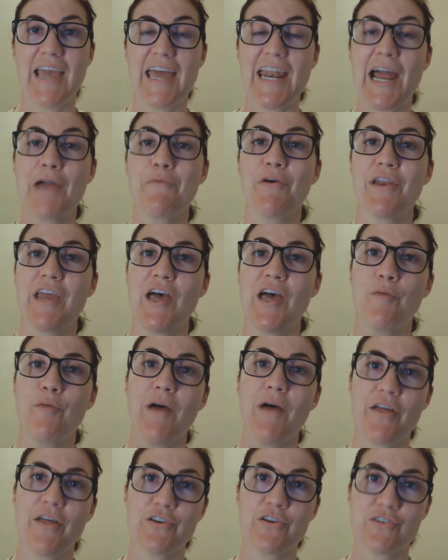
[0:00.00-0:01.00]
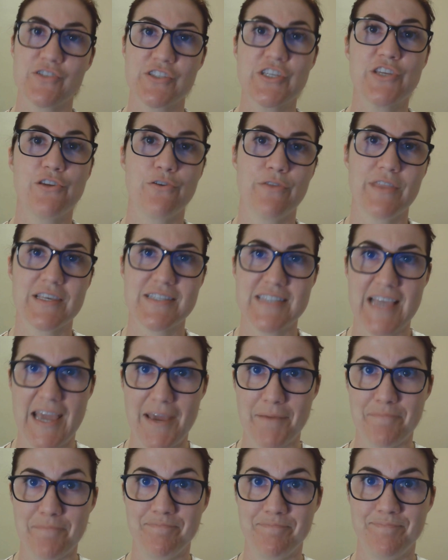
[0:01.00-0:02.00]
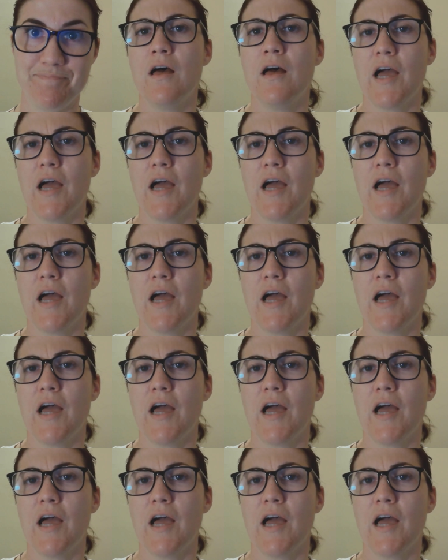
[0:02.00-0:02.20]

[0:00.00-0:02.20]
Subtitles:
and I want to help others to do the same.